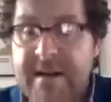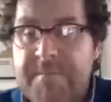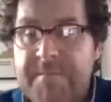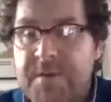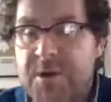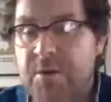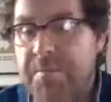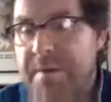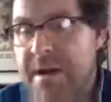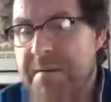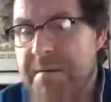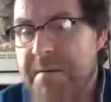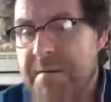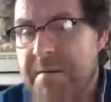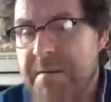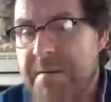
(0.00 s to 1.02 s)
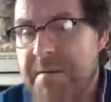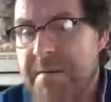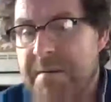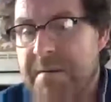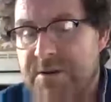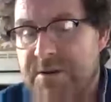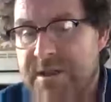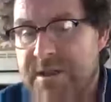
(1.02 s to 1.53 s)
you'll be able to claim
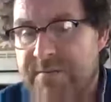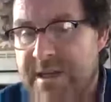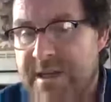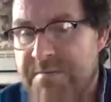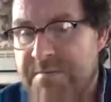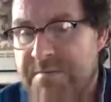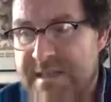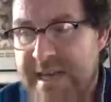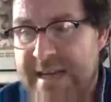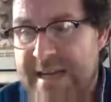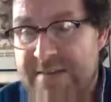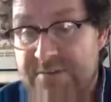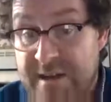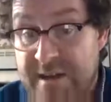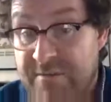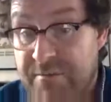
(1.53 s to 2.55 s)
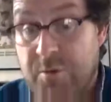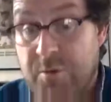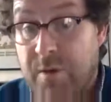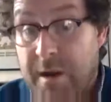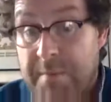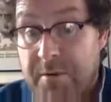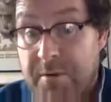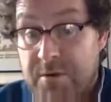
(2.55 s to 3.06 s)
social investment tax relief
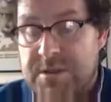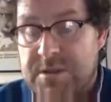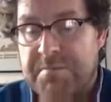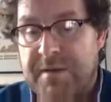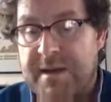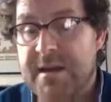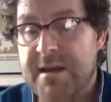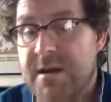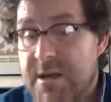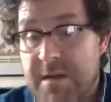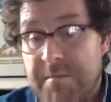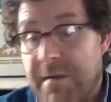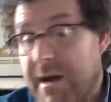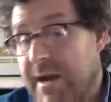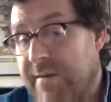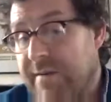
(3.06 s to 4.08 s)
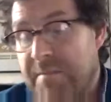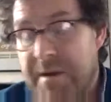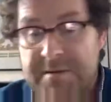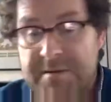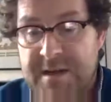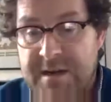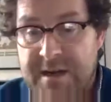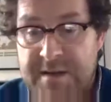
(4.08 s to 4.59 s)
quite possibly. You might even be able
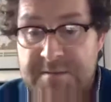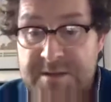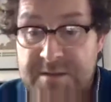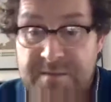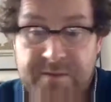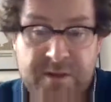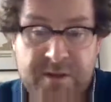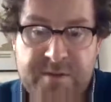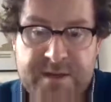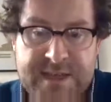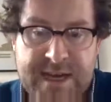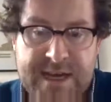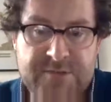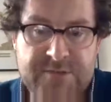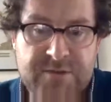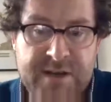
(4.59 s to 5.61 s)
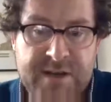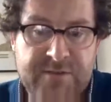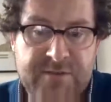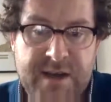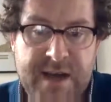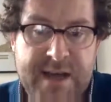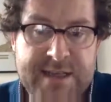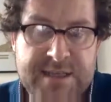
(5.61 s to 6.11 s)
to claim some of the other tax relief
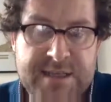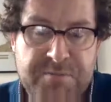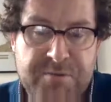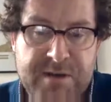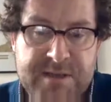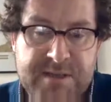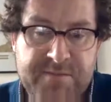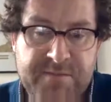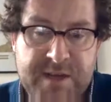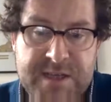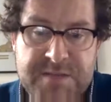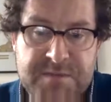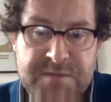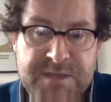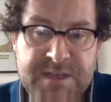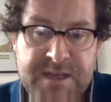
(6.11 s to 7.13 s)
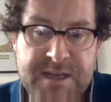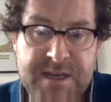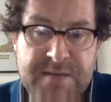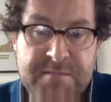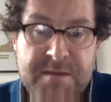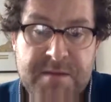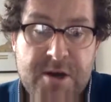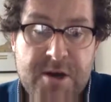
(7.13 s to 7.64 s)
like enterprise investment
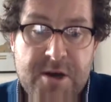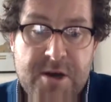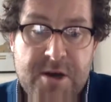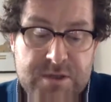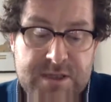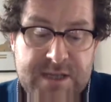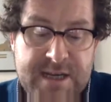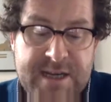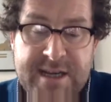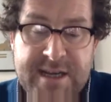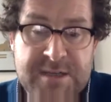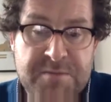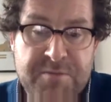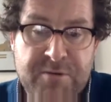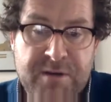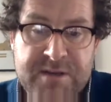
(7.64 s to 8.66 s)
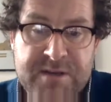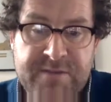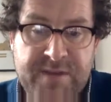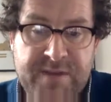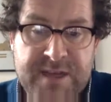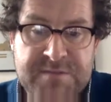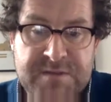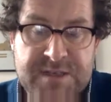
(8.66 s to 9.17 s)
scheme or seed enterprise
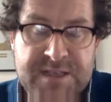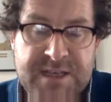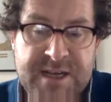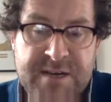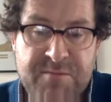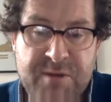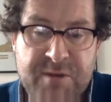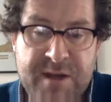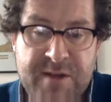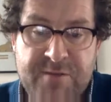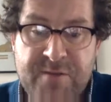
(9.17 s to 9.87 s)
investment scheme relief.